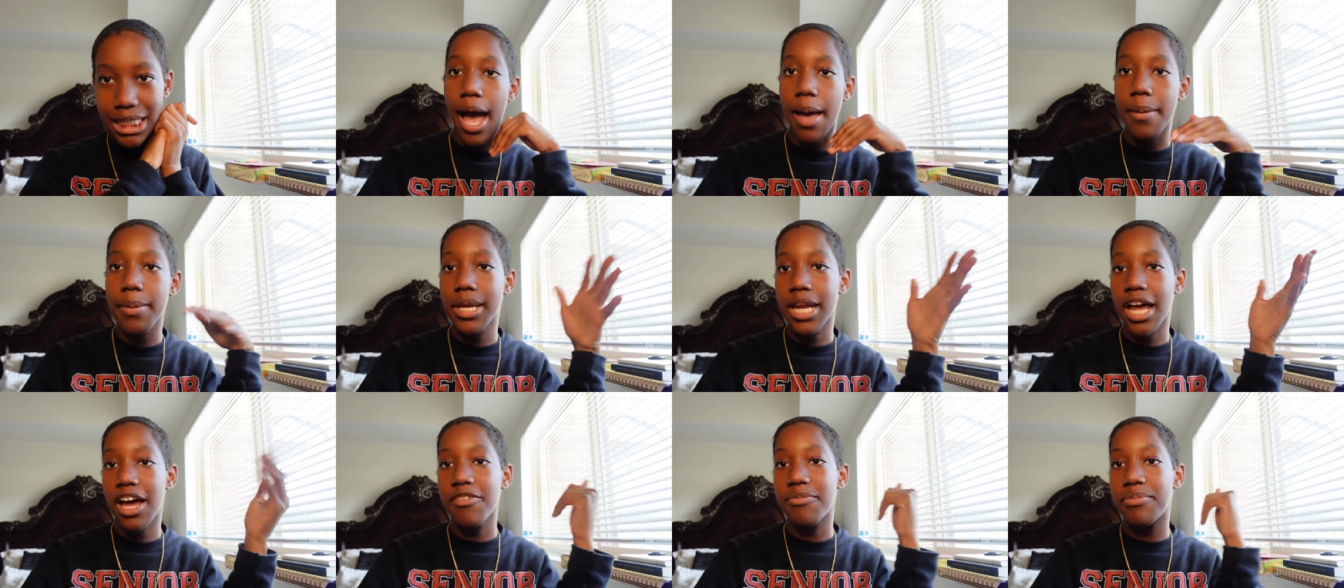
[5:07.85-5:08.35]
I
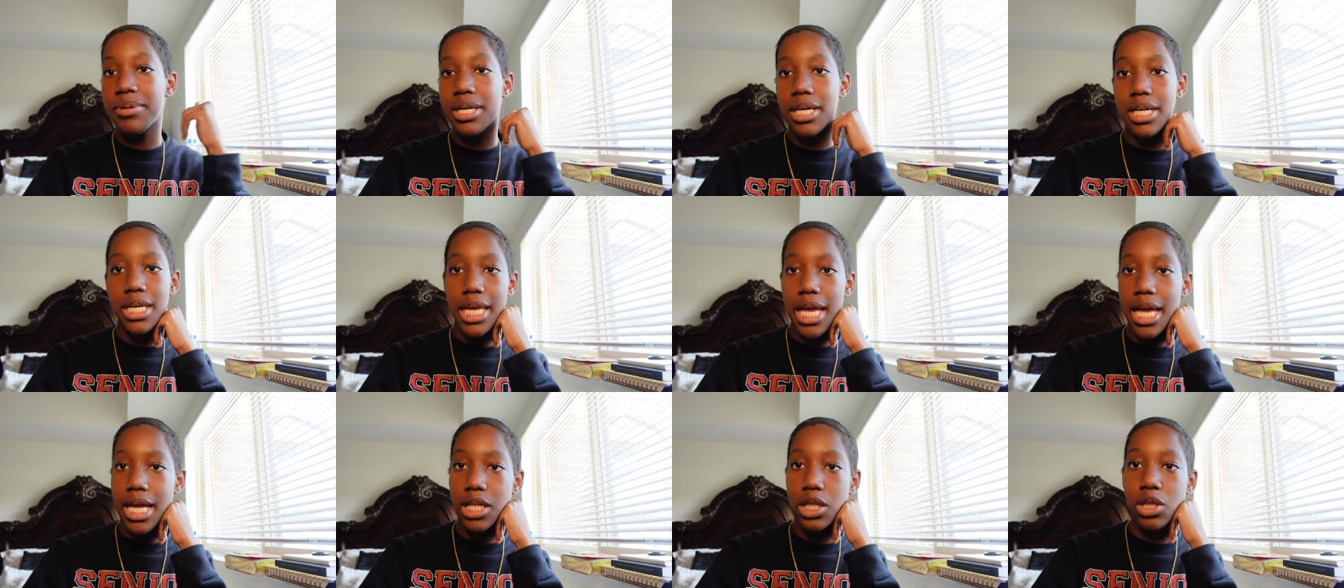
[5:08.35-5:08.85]
mean, I've been
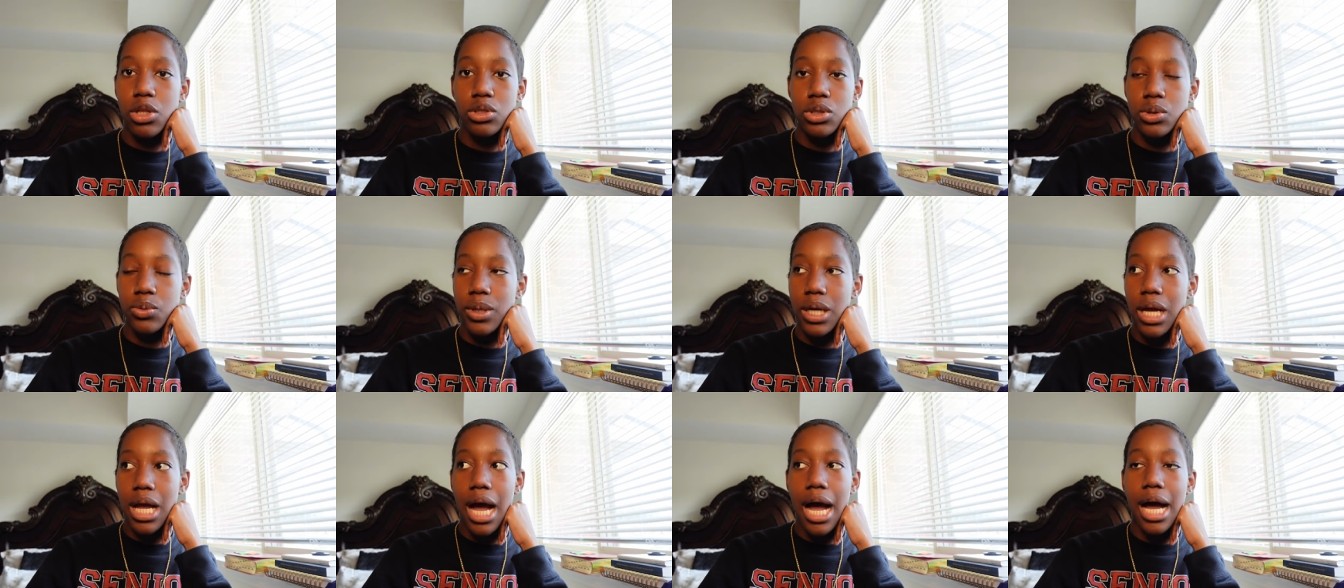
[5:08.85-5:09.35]
getting closer
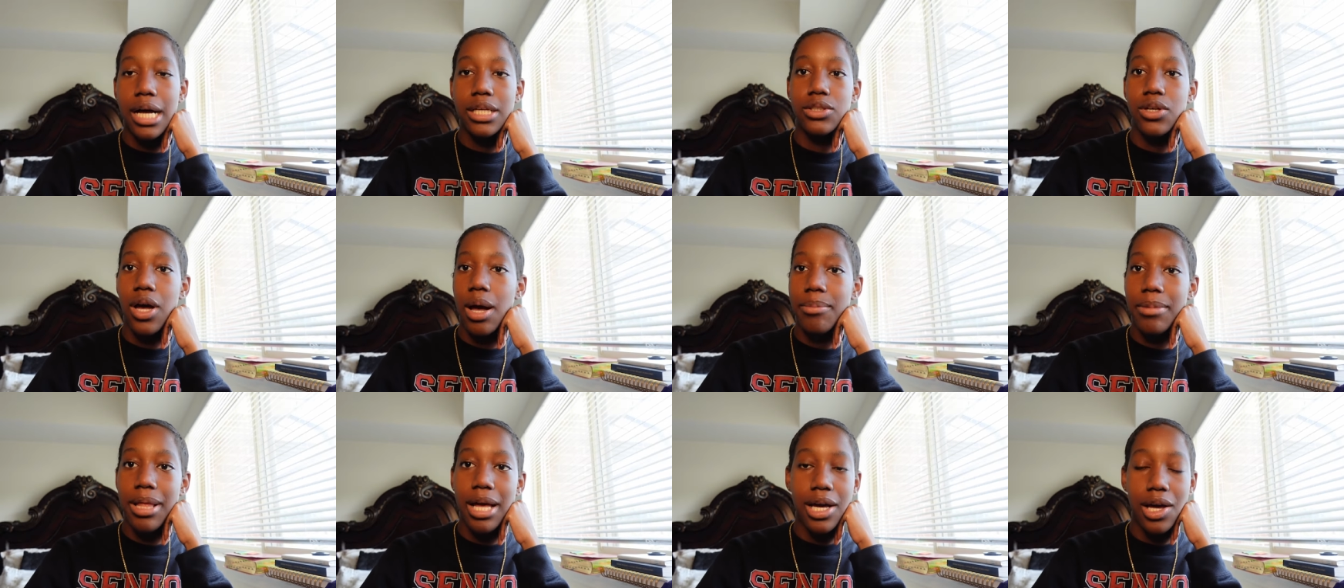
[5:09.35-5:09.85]
with God, so
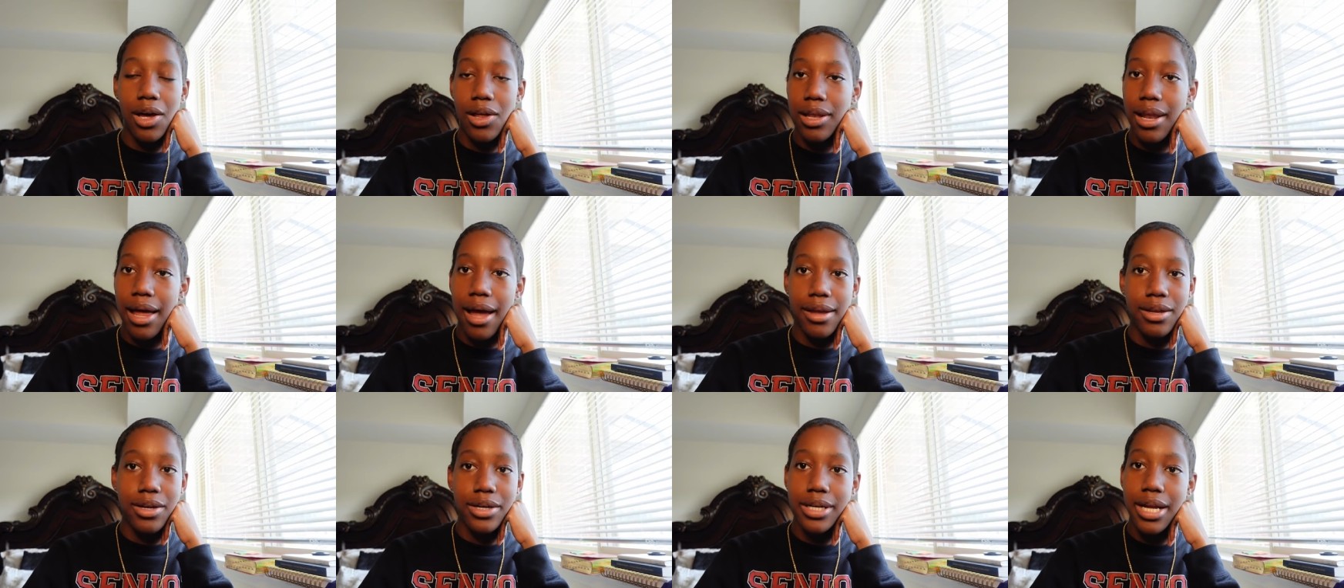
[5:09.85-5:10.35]
I'm not gonna
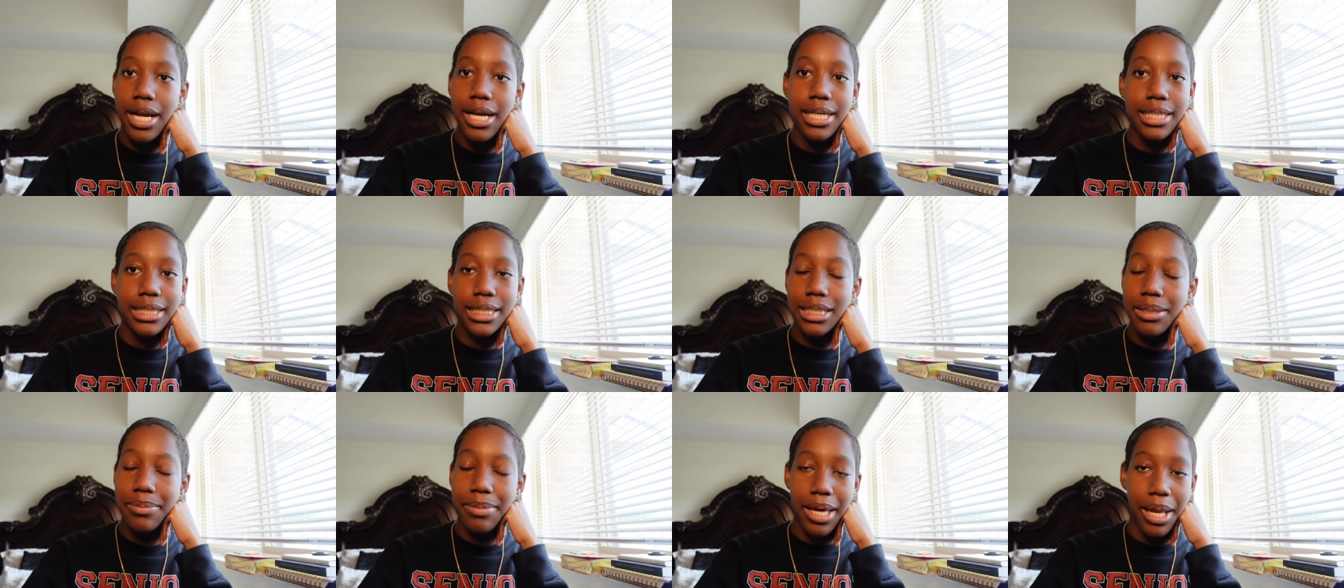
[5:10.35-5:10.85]
lie. You're not gonna
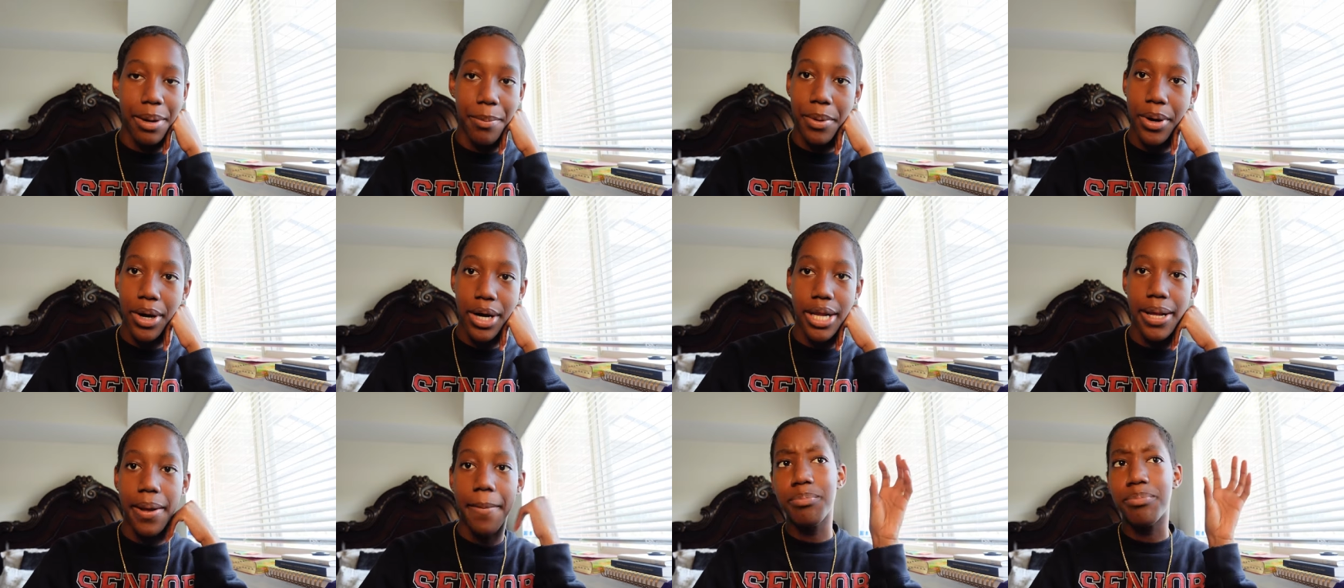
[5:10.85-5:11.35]
see me at a
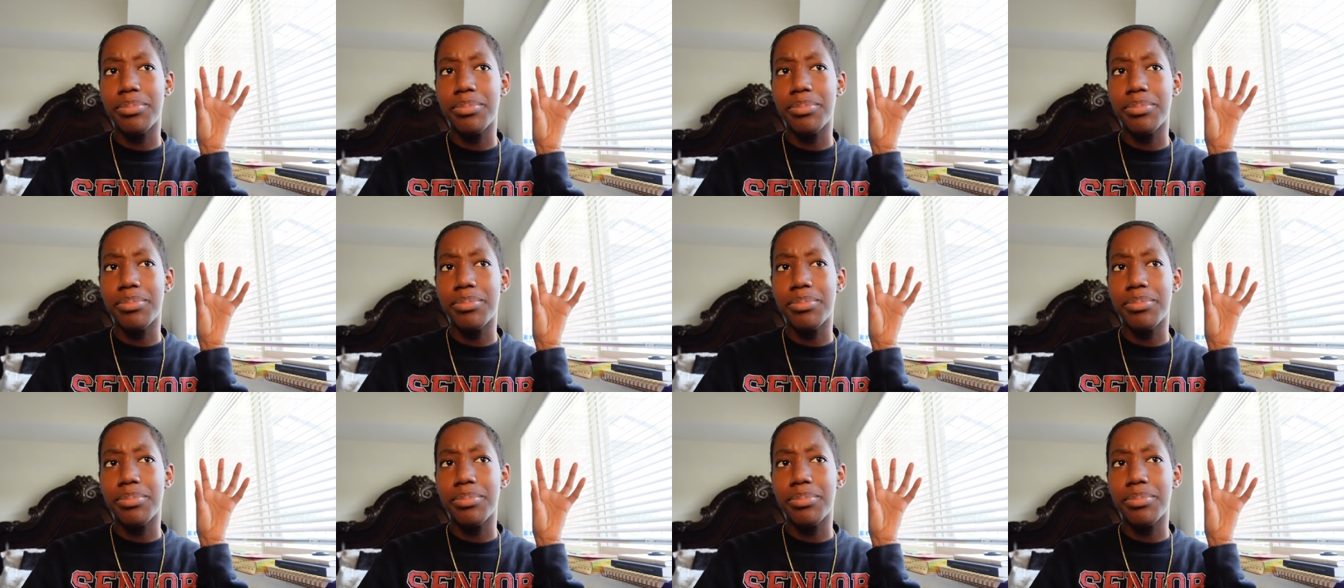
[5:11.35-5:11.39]
party.